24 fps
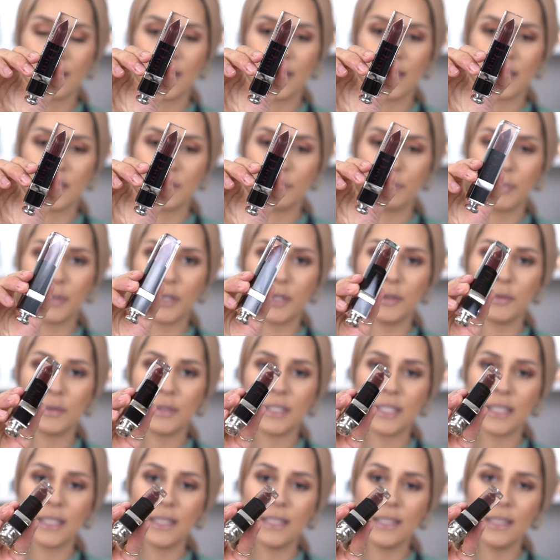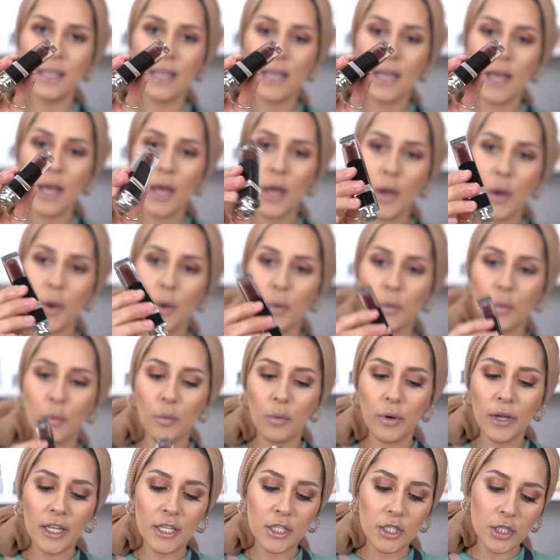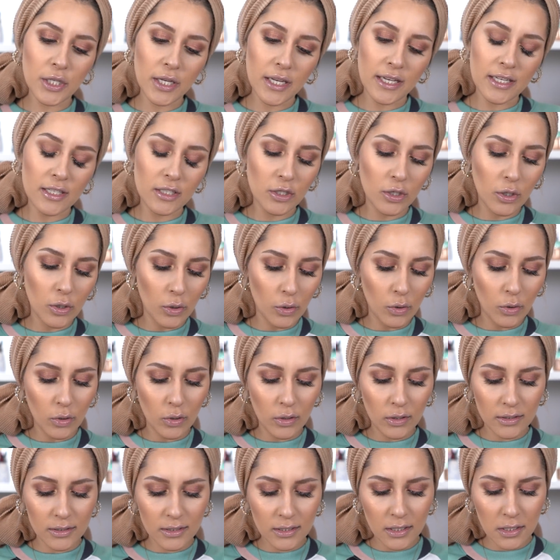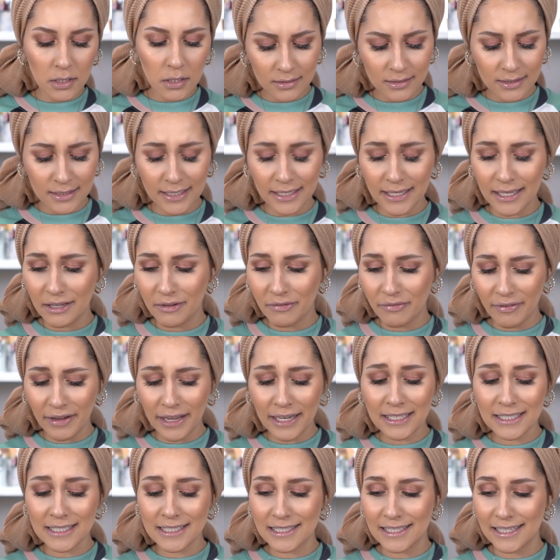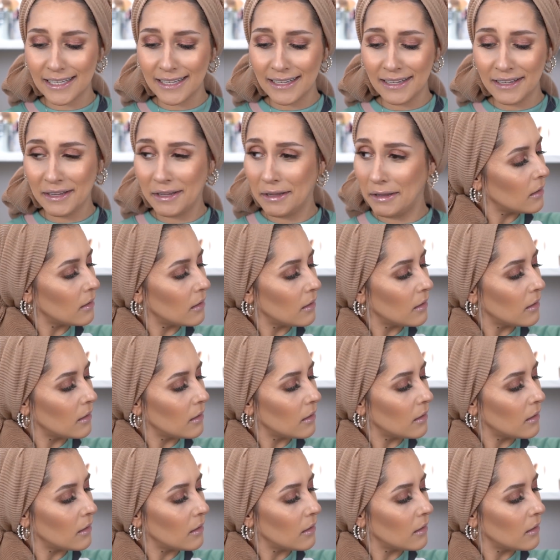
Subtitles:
This beauty, which is called D Fancy.